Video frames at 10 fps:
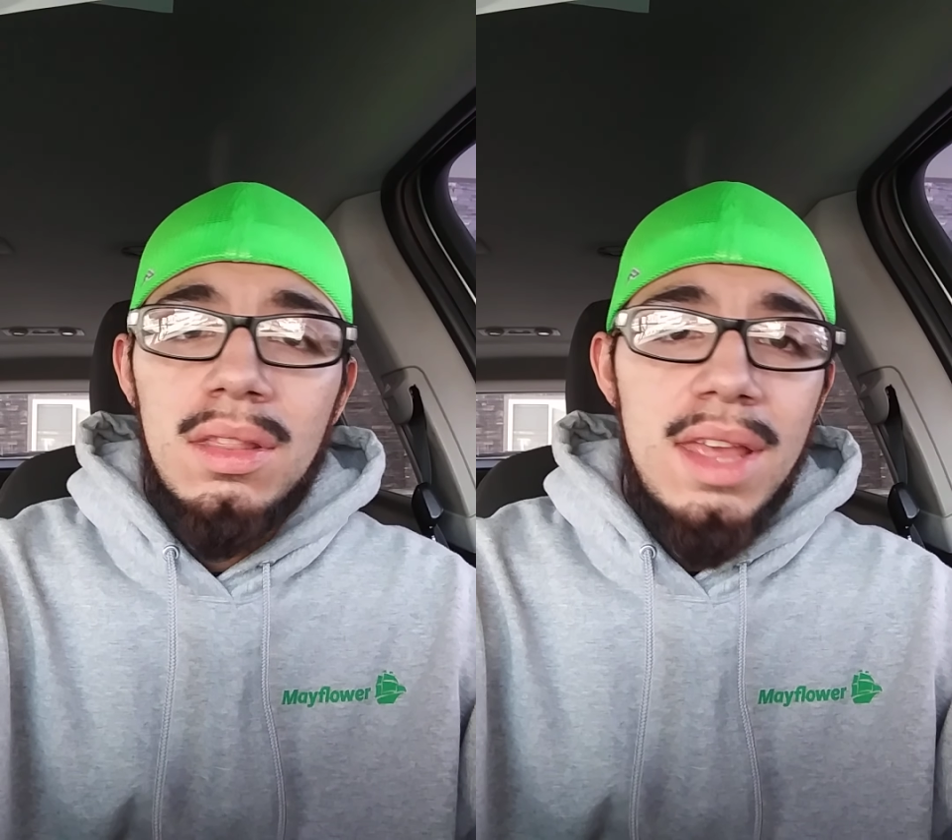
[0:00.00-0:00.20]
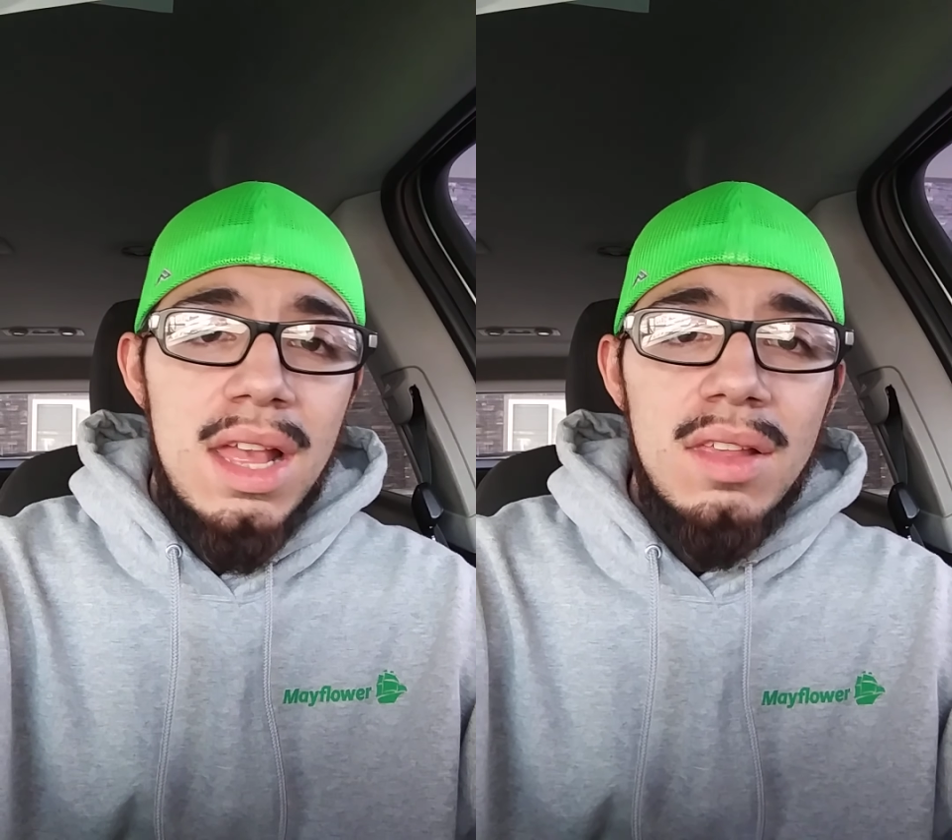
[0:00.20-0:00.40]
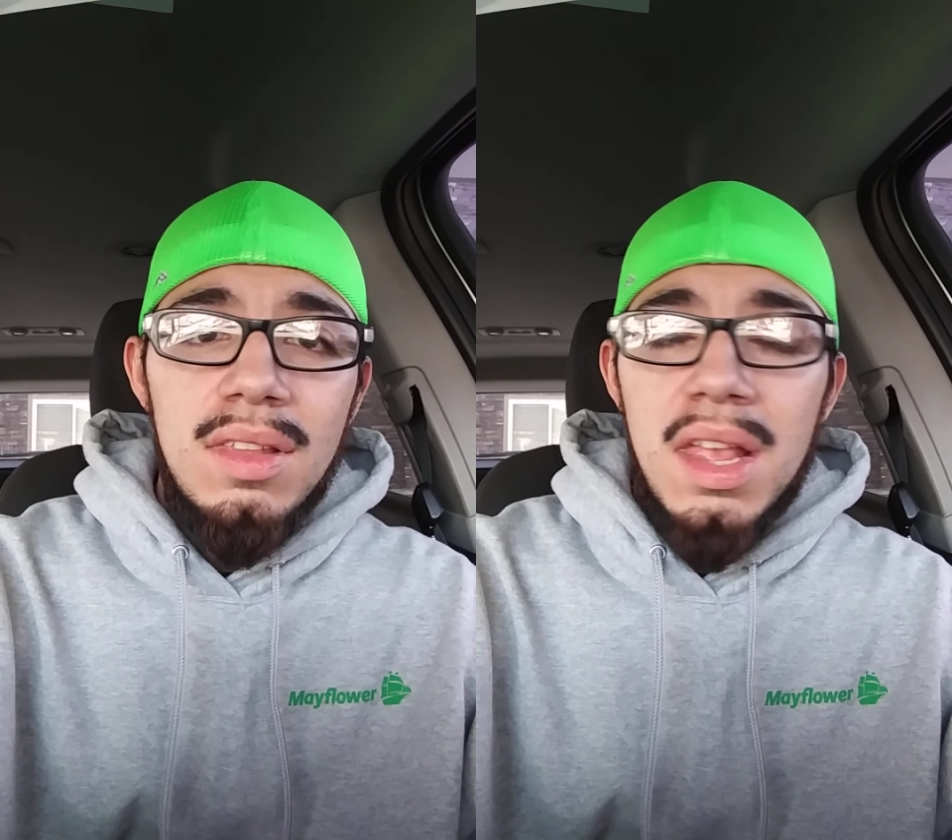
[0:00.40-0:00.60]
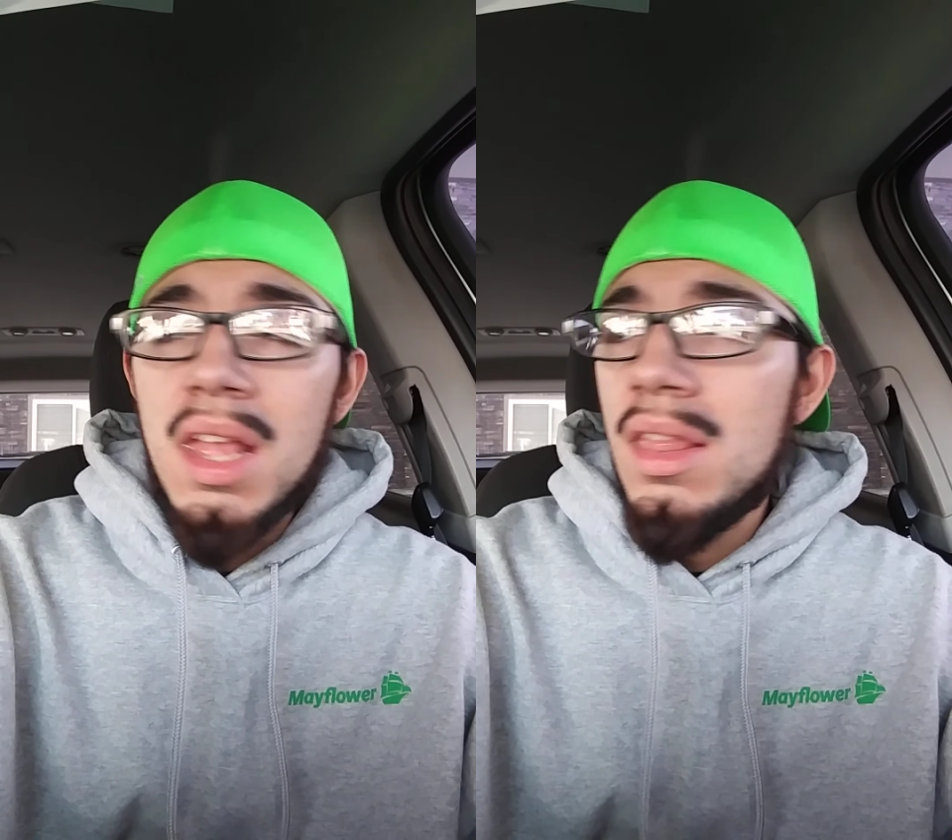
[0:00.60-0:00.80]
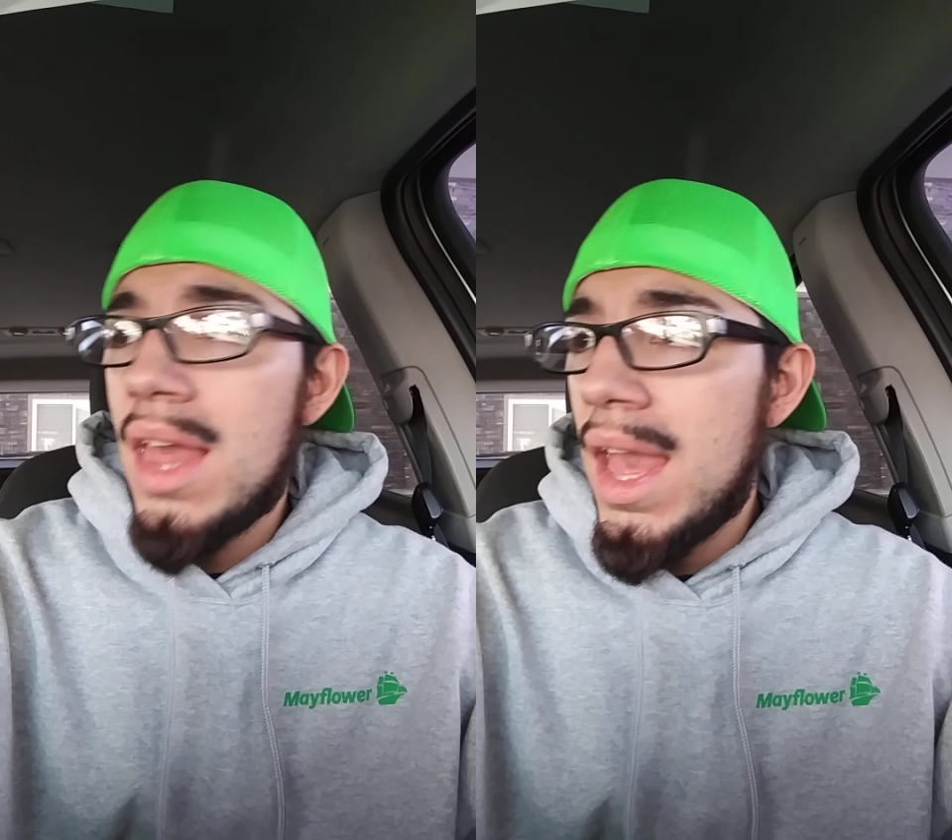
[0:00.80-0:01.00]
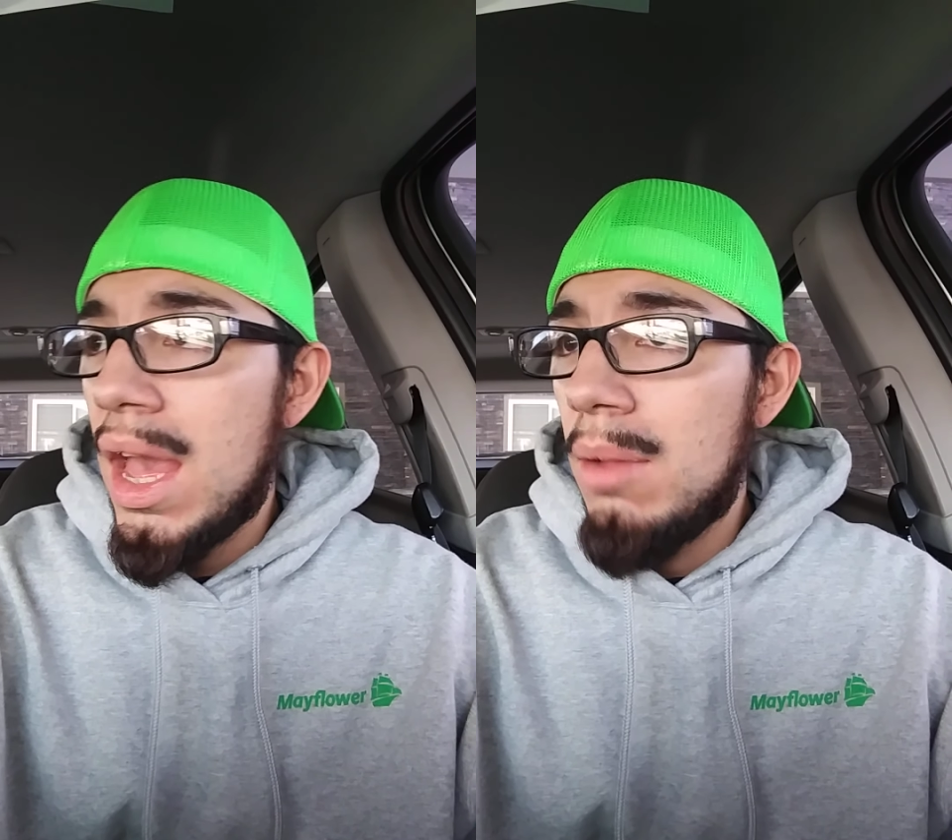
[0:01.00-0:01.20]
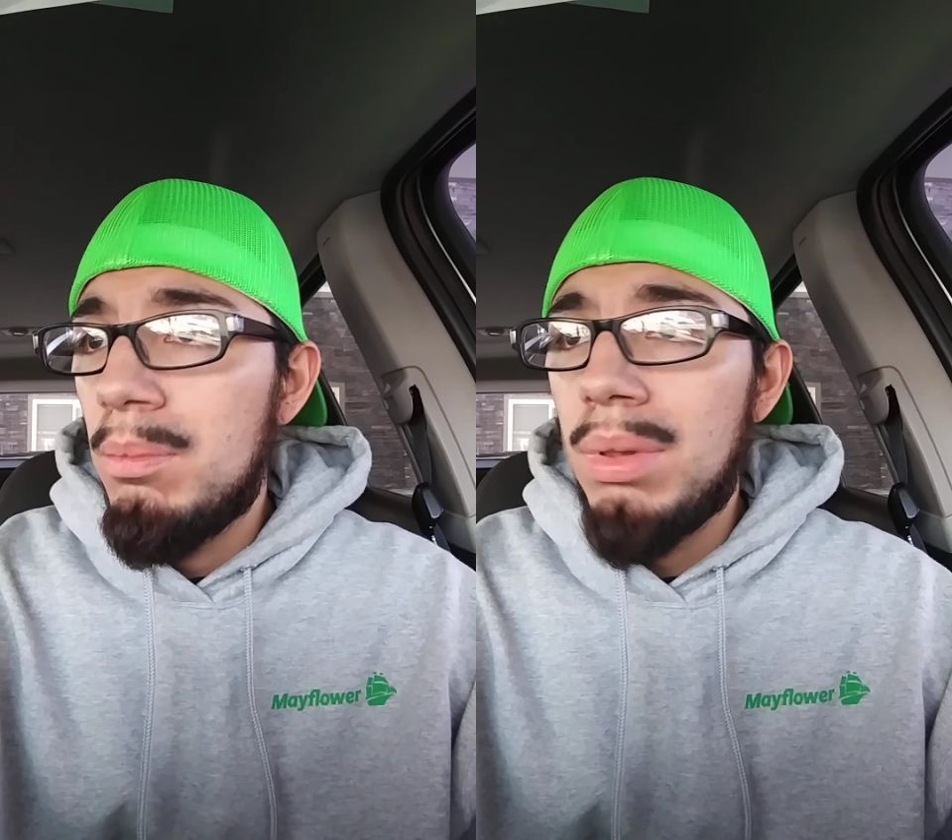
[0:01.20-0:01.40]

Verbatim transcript: this and that,